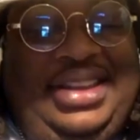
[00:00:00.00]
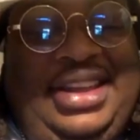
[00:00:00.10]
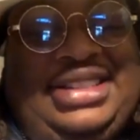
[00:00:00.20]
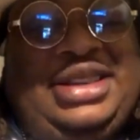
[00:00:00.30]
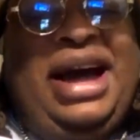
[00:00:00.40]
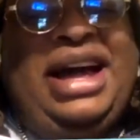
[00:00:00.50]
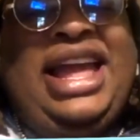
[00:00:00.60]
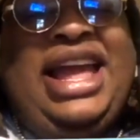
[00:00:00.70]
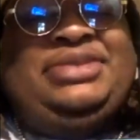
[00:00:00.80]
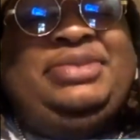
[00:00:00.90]
Somebody
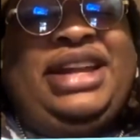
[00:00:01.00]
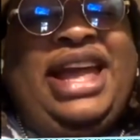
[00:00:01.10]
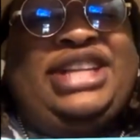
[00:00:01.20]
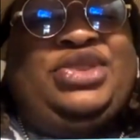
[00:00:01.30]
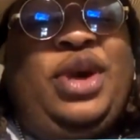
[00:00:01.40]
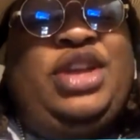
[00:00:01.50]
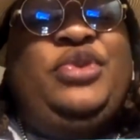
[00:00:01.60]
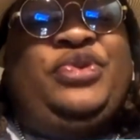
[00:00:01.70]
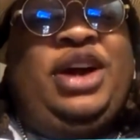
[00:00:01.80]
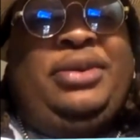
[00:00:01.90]
asked me to ask you where you
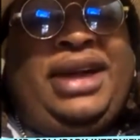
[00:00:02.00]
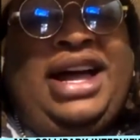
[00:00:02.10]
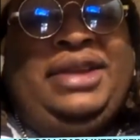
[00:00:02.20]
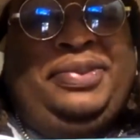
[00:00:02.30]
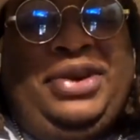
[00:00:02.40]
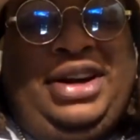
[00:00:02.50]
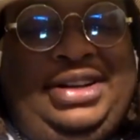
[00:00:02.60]
from, ColliPark.